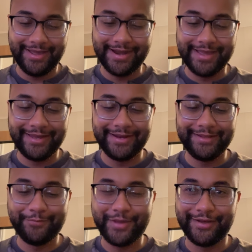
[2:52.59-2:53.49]
And I get it in
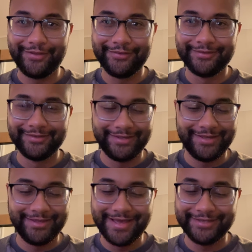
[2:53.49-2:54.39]
the mail.
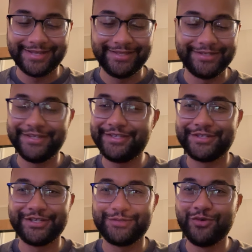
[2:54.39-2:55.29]
It's like the disc
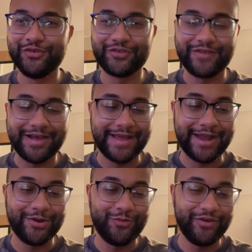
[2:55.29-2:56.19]
just moves around. I
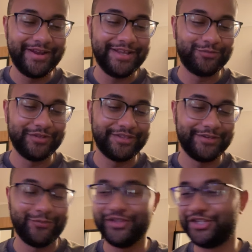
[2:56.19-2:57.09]
don't know what it is with the
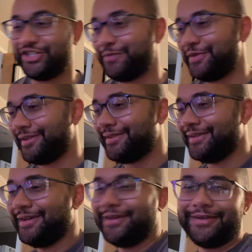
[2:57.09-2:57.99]
with the shipping.
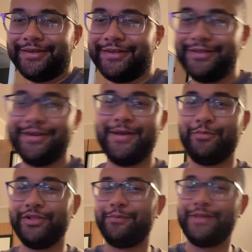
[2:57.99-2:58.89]
All right,
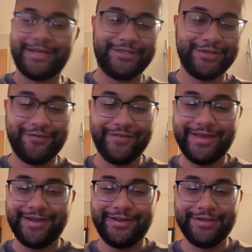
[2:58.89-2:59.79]
put the plastic over
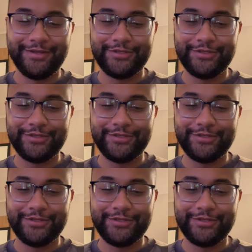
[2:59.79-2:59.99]
there.